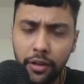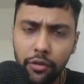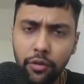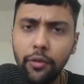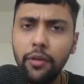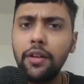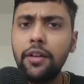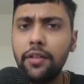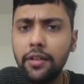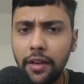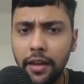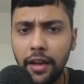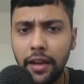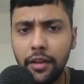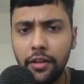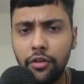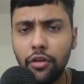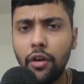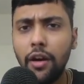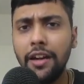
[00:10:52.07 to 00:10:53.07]
so we'll say
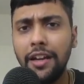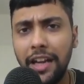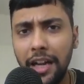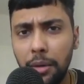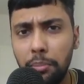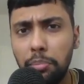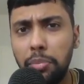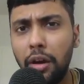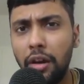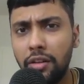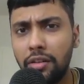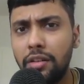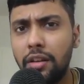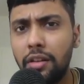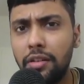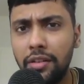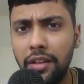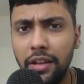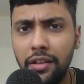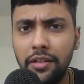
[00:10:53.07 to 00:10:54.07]
join date plus the
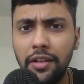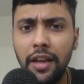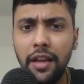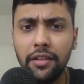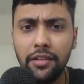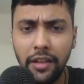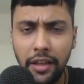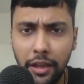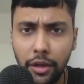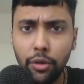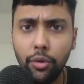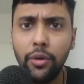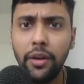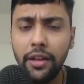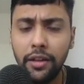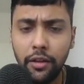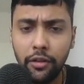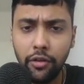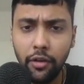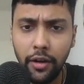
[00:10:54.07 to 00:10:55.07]
6 days
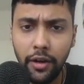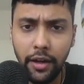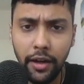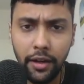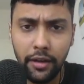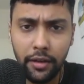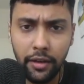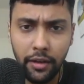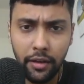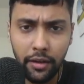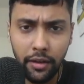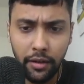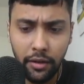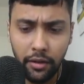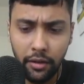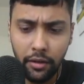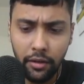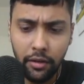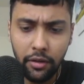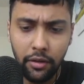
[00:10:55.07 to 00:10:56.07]
including the join date.
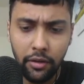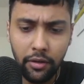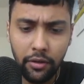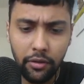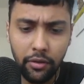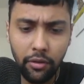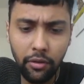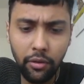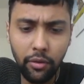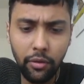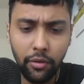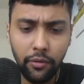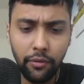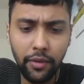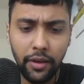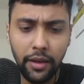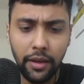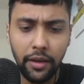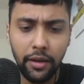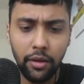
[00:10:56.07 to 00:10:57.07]
So
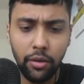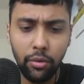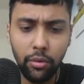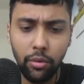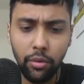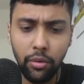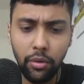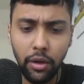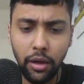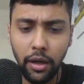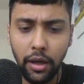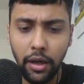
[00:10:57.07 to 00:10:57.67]
we can do